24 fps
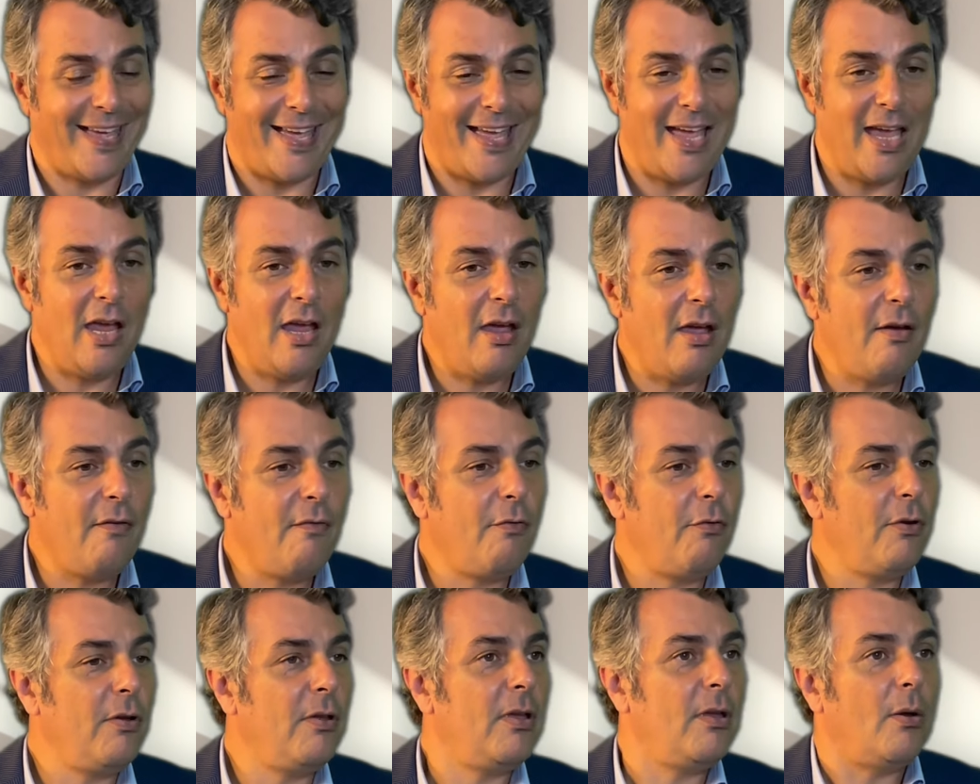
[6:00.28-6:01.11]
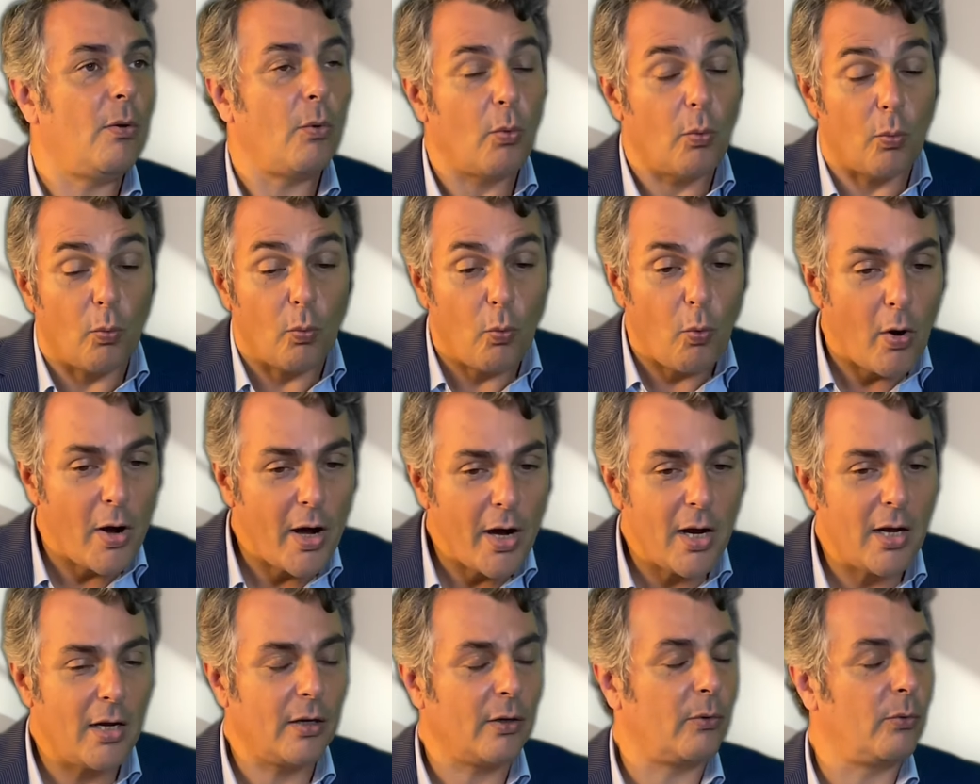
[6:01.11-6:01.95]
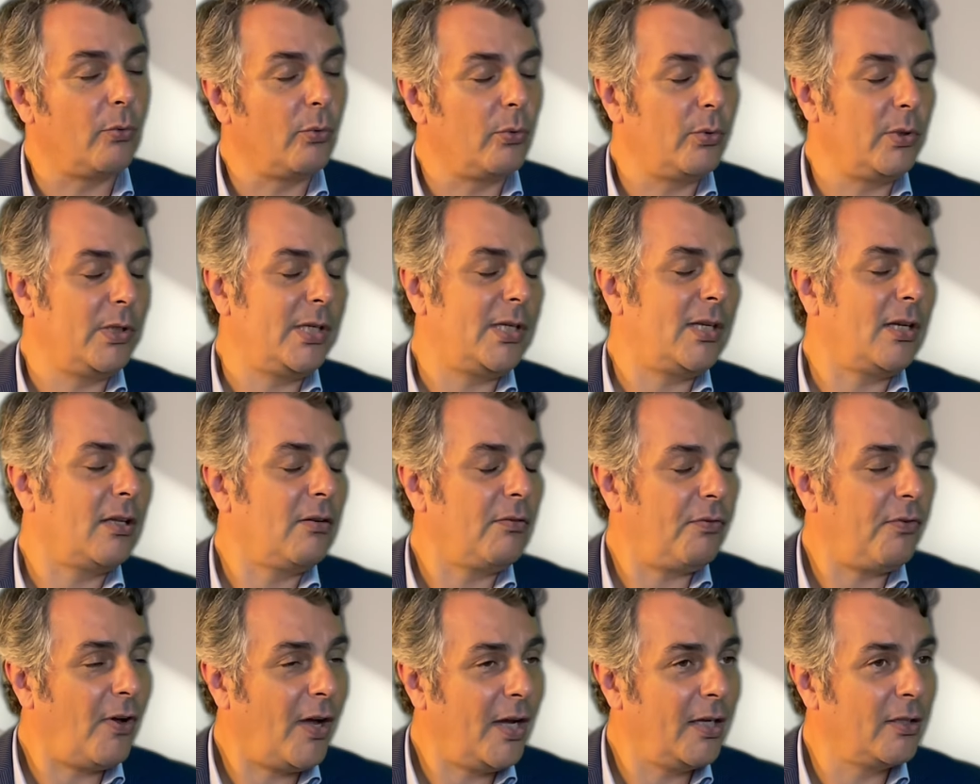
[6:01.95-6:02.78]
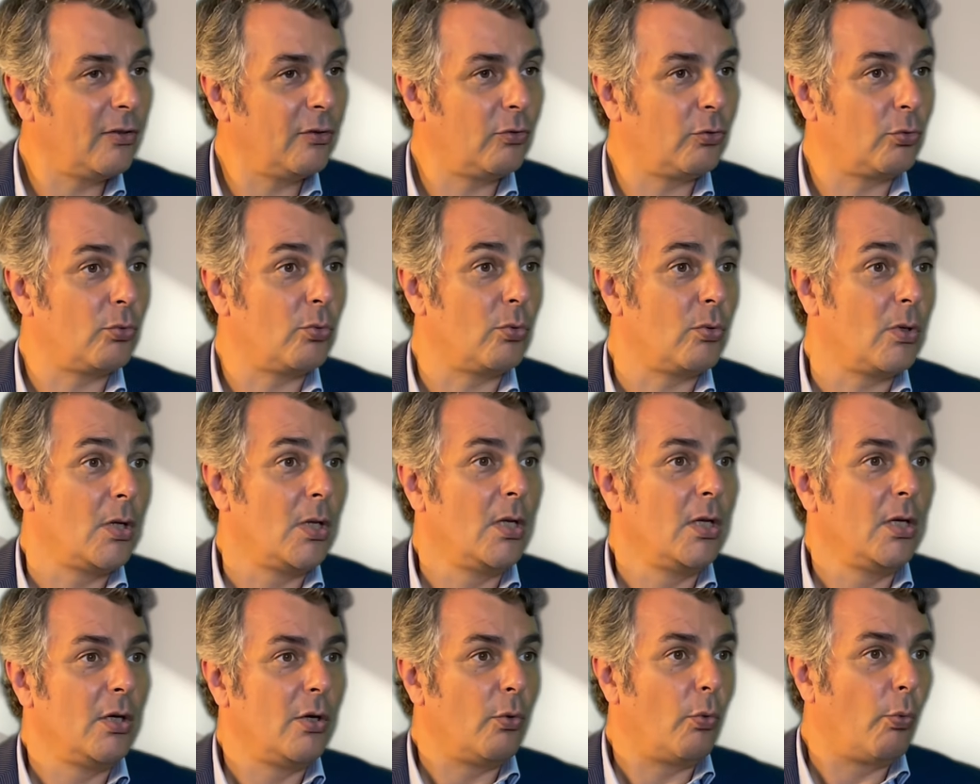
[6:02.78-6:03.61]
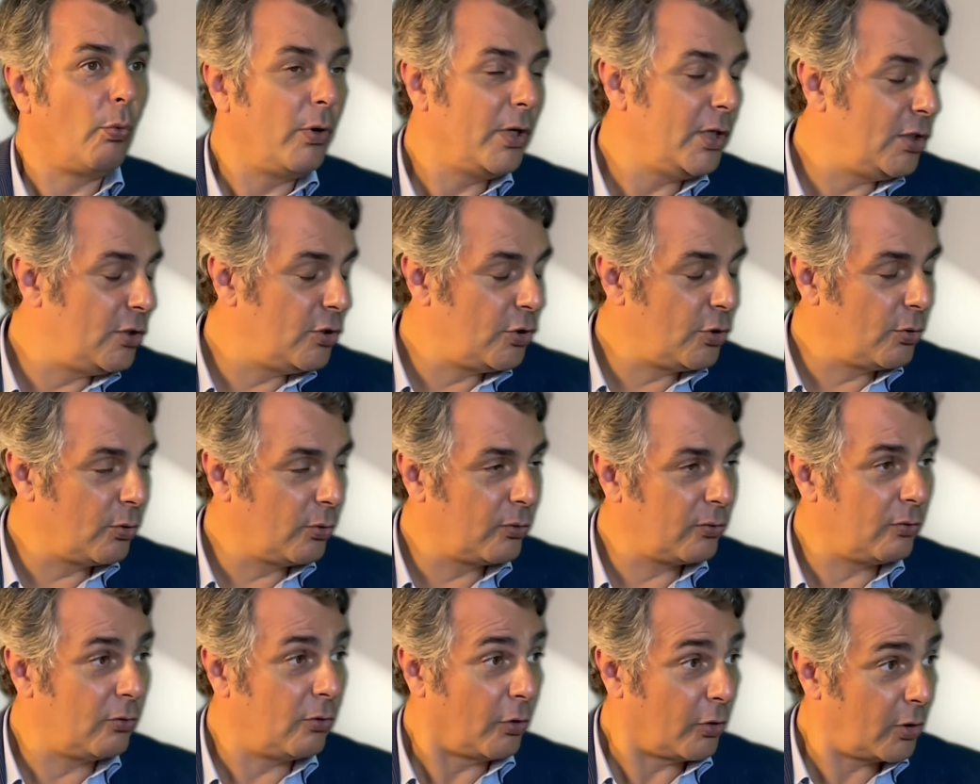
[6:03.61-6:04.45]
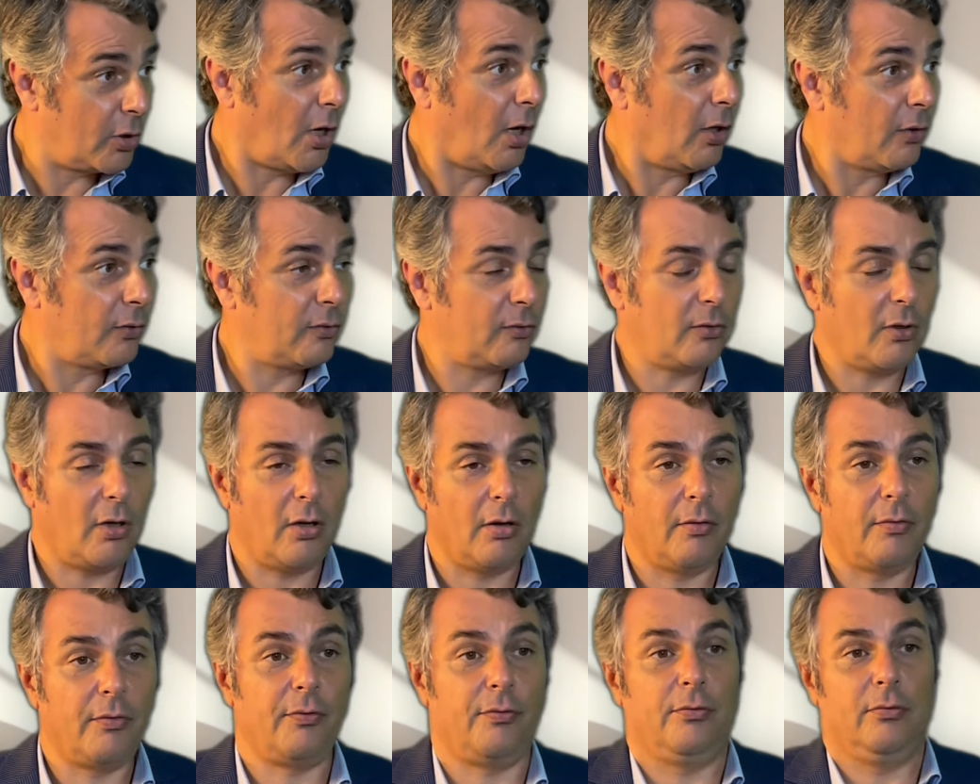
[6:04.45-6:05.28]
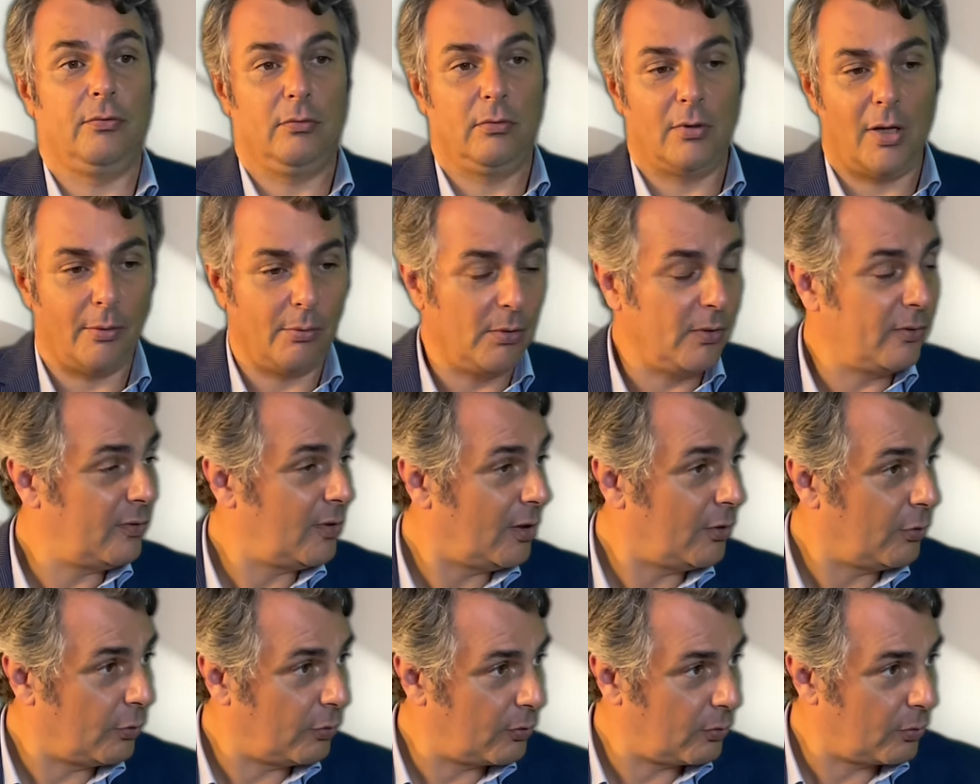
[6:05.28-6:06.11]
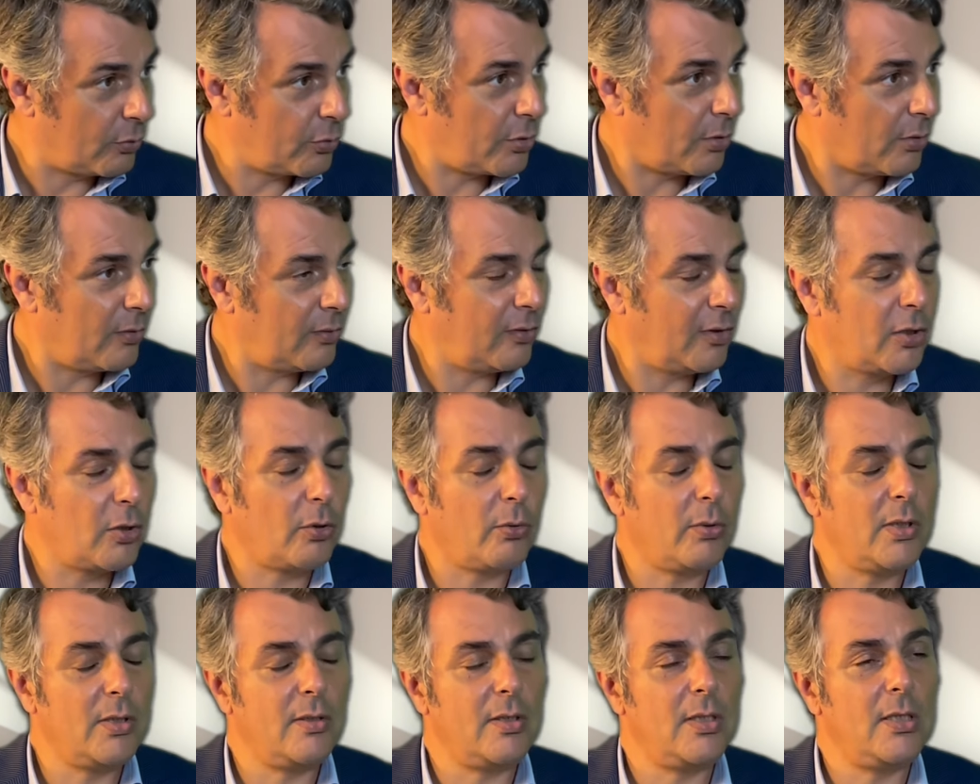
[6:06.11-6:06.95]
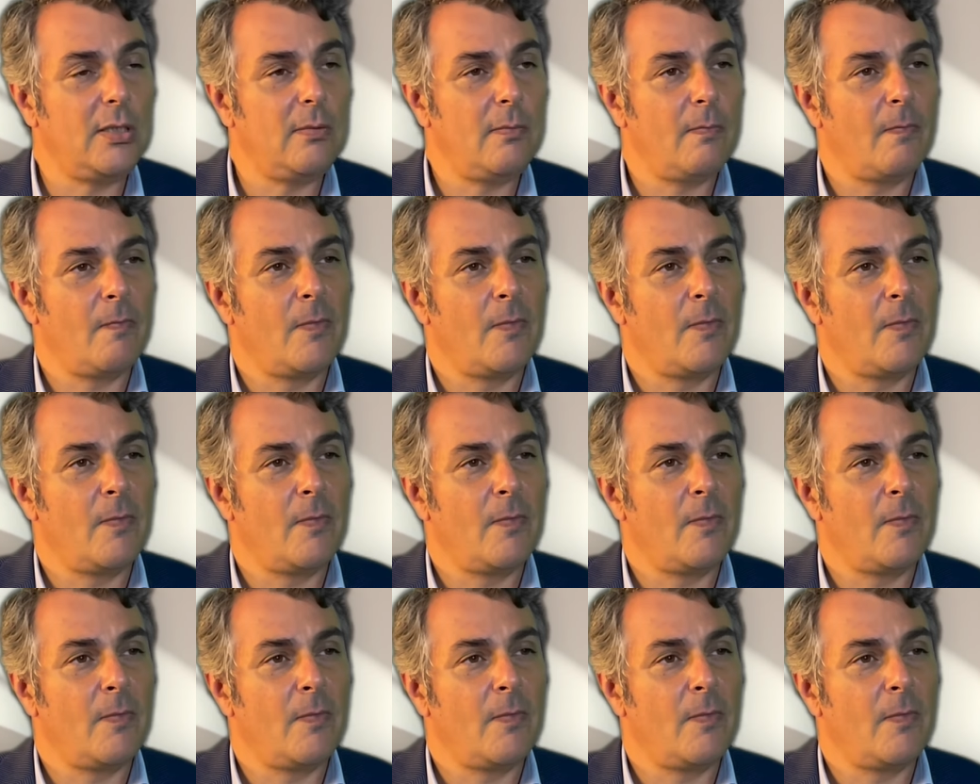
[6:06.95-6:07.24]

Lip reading: everywhere we can find to reduce the cost of, I will say, the social security.